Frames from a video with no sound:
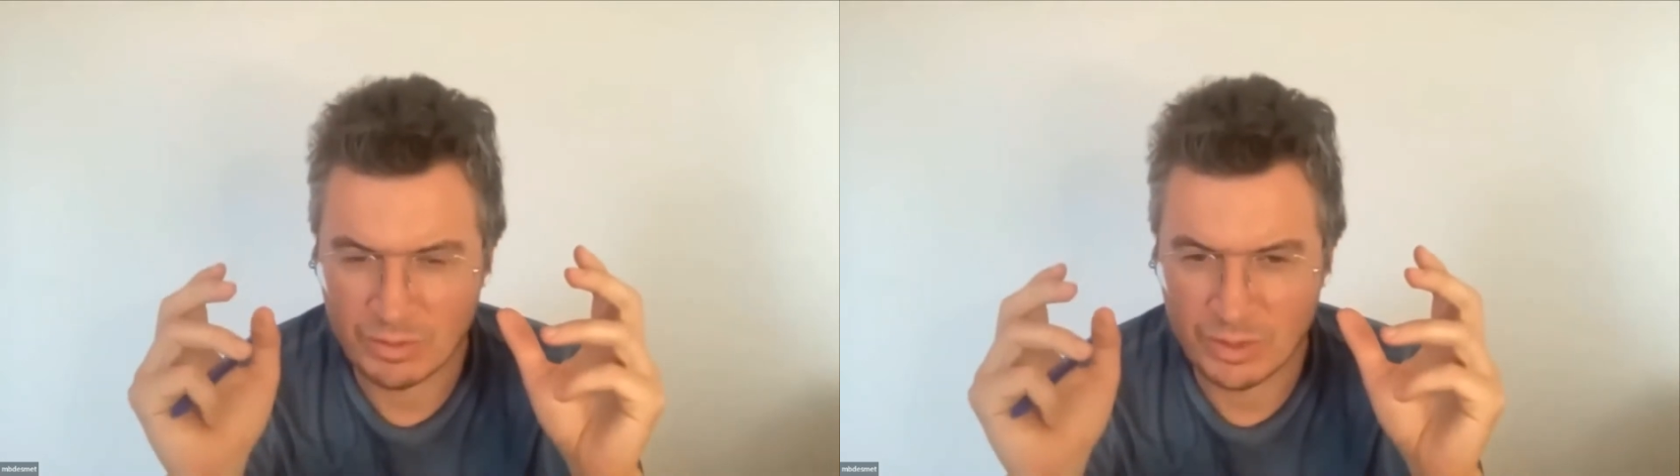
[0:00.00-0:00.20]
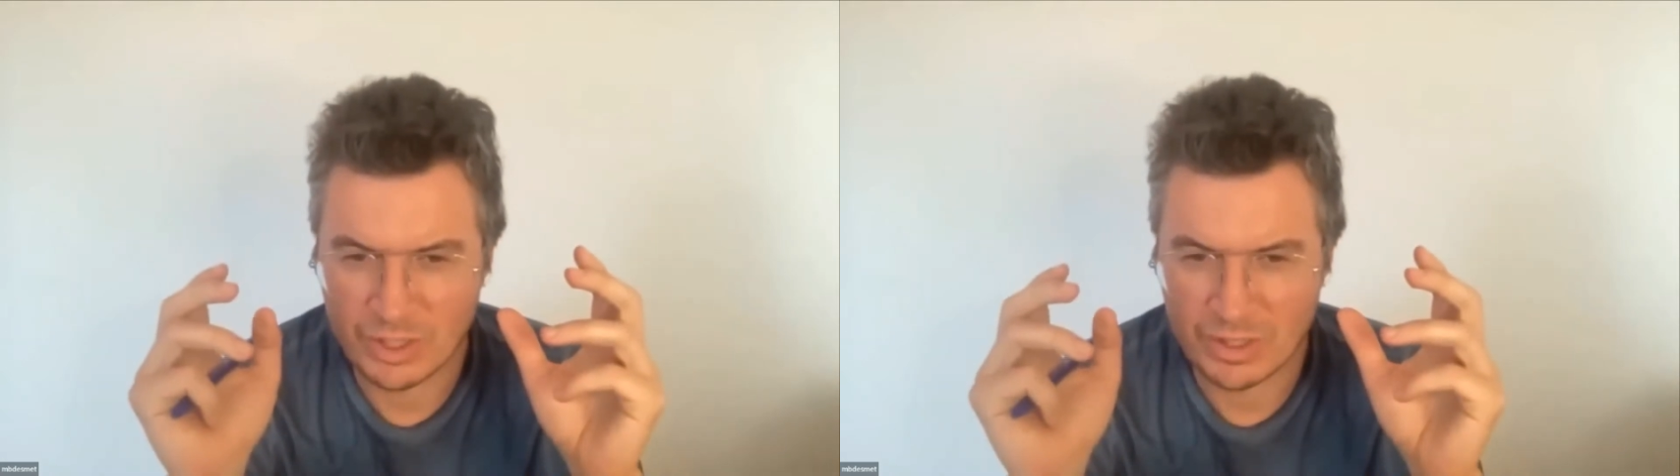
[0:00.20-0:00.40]

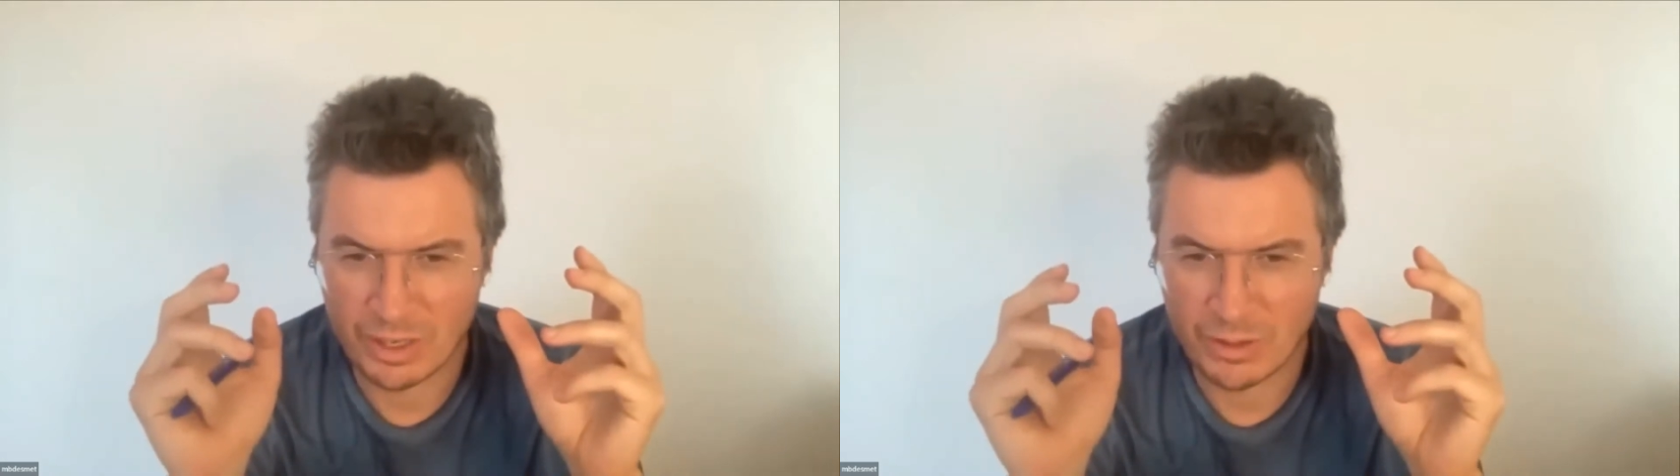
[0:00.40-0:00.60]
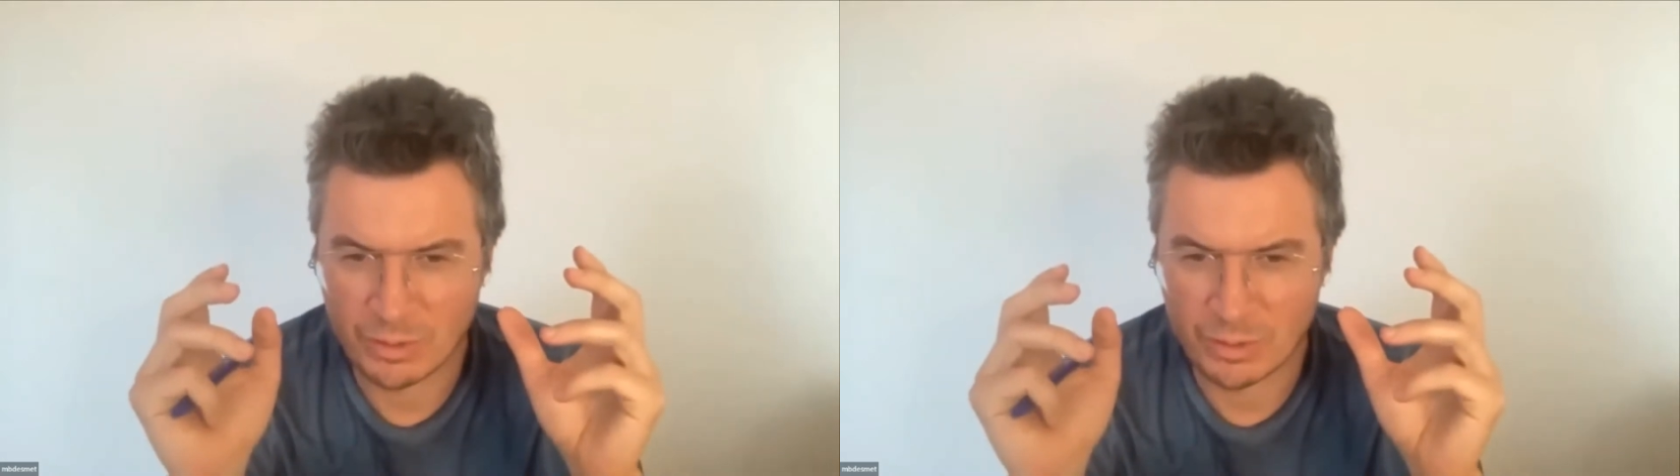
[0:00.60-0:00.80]
we
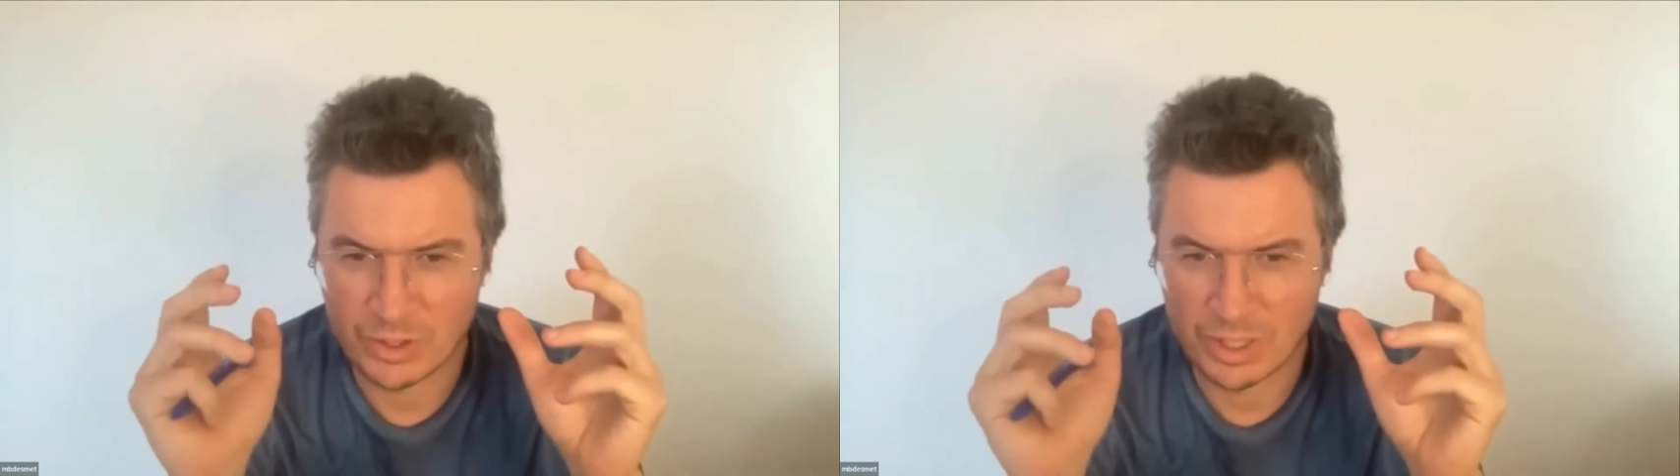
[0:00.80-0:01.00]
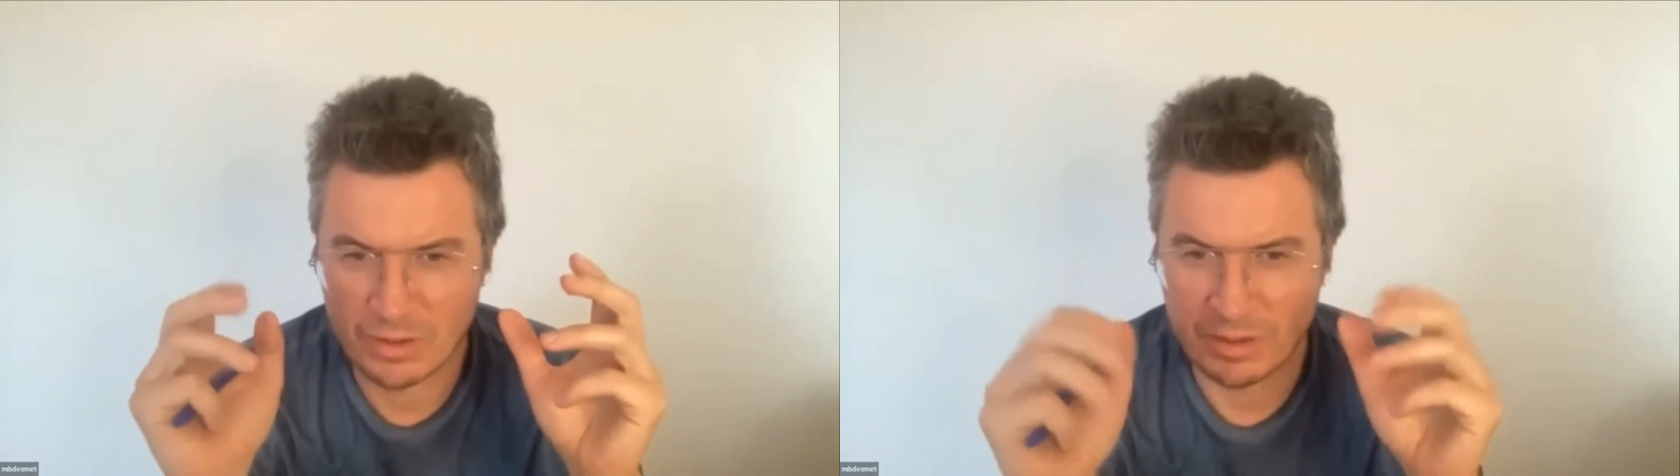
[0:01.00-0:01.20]
started to
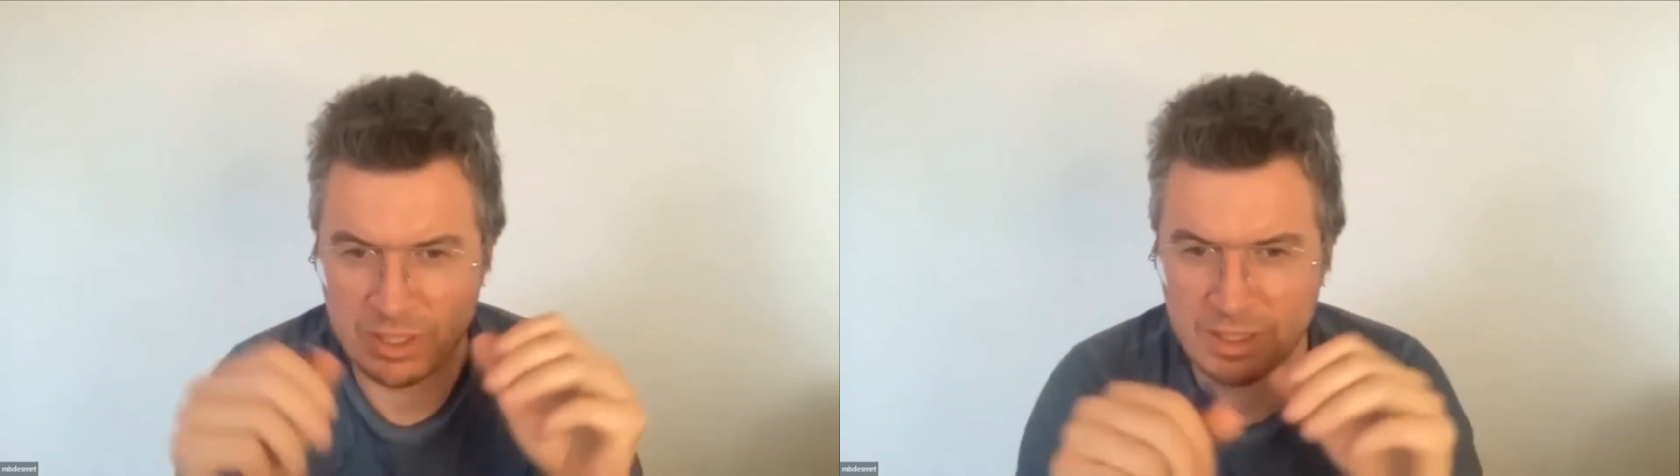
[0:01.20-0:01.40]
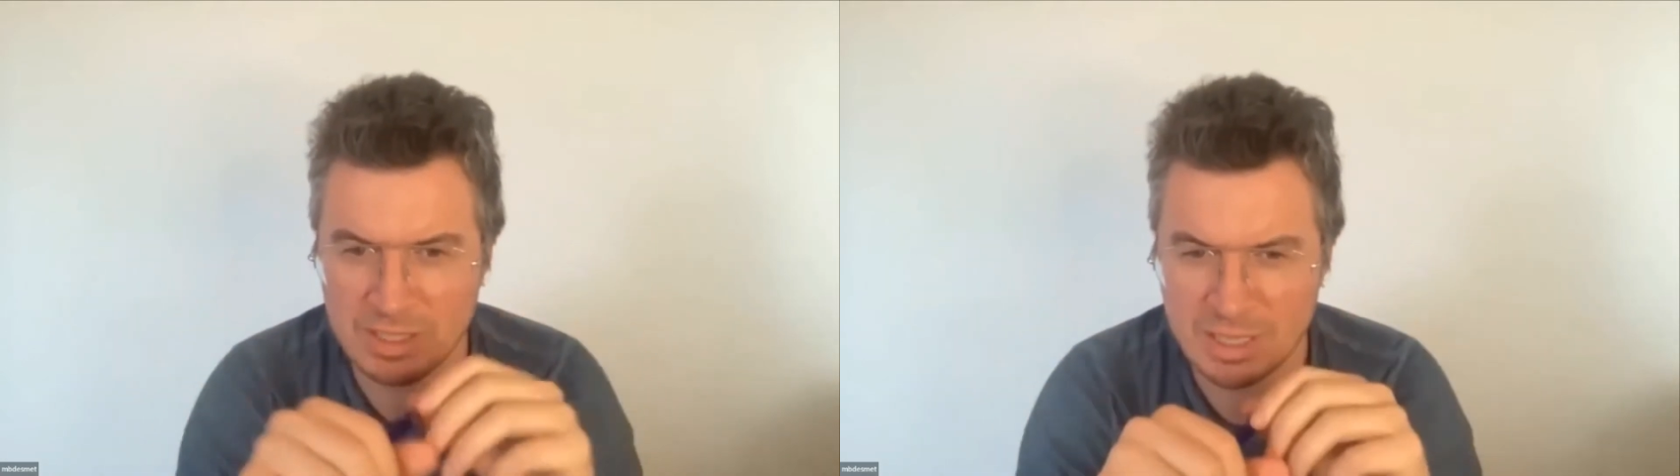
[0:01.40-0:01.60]
consider
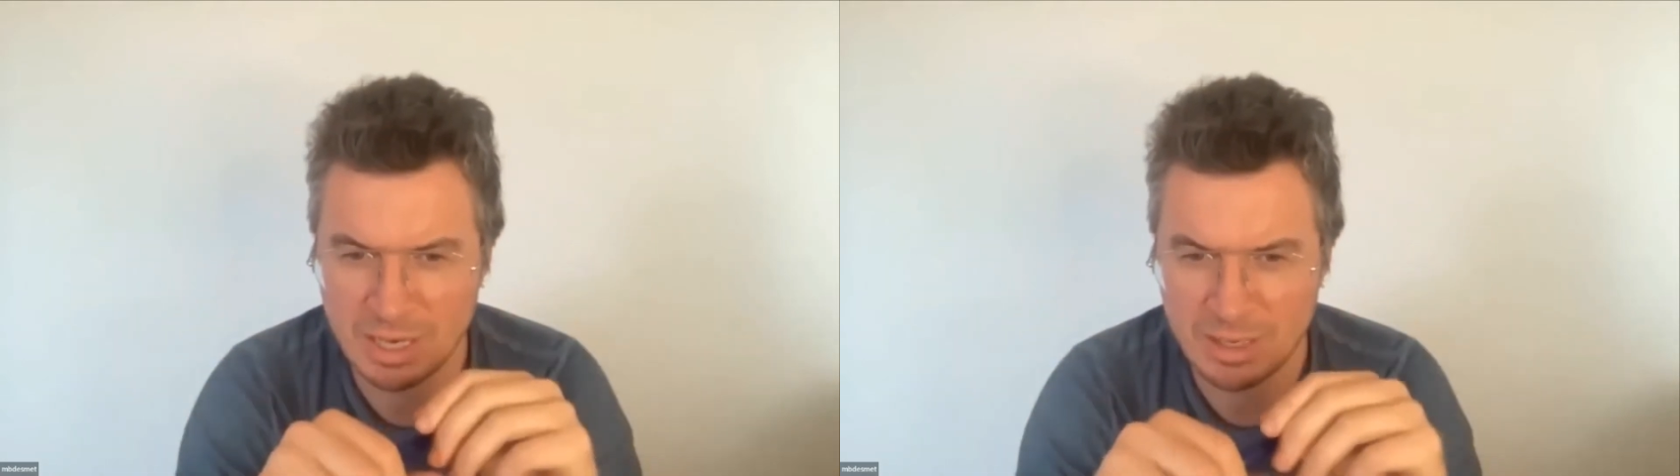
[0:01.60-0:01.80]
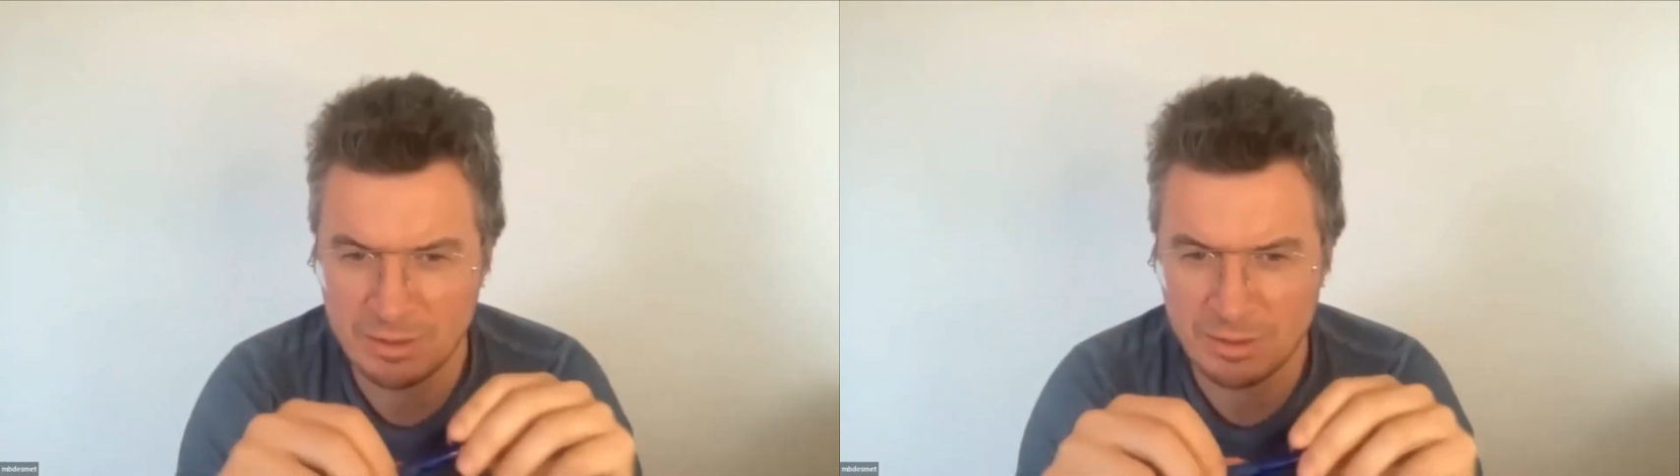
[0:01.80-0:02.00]
the
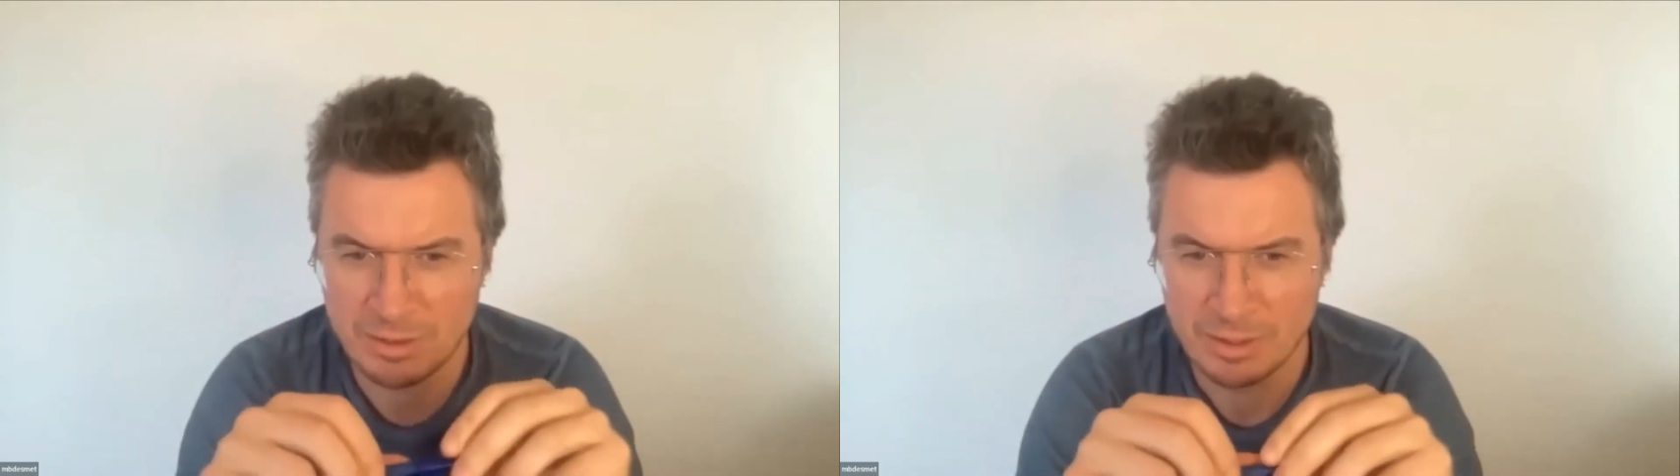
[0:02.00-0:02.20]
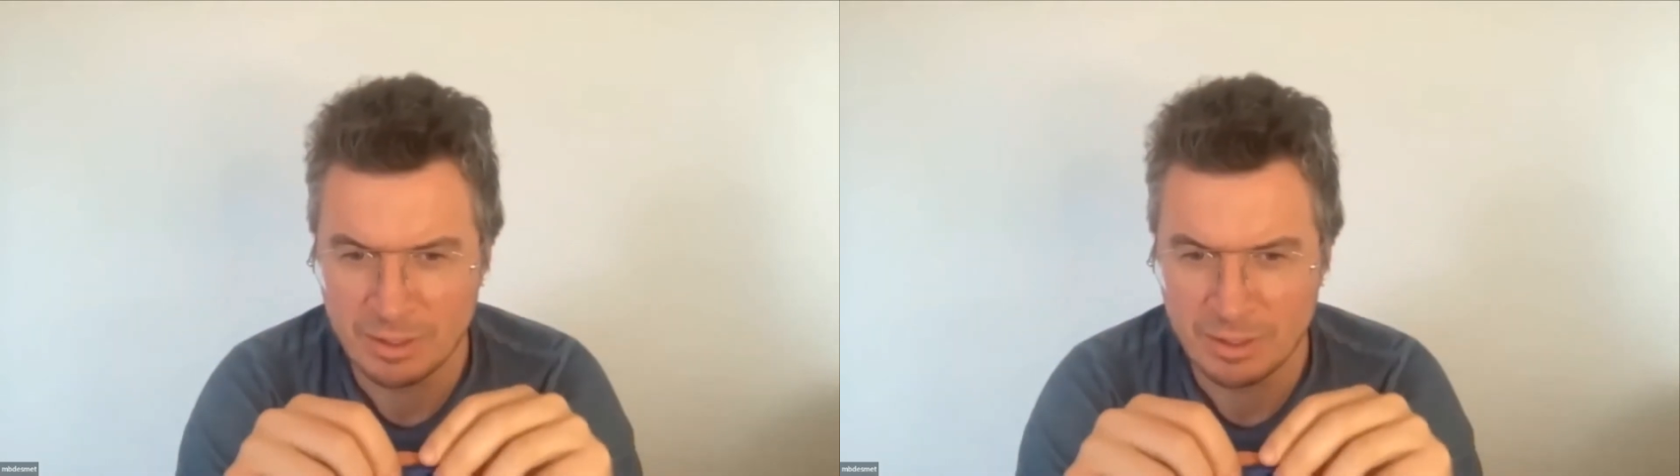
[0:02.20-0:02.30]
entire